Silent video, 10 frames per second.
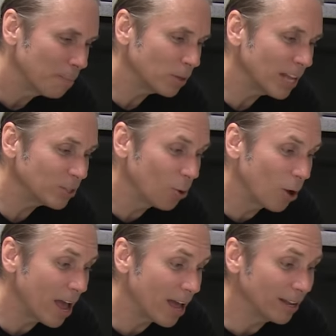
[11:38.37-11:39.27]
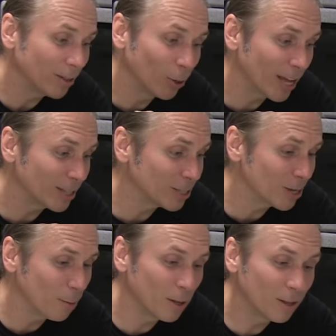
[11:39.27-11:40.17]
But let's go ahead and look at
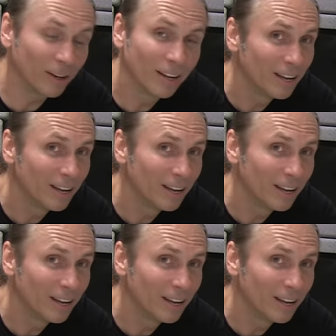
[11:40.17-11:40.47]
some of the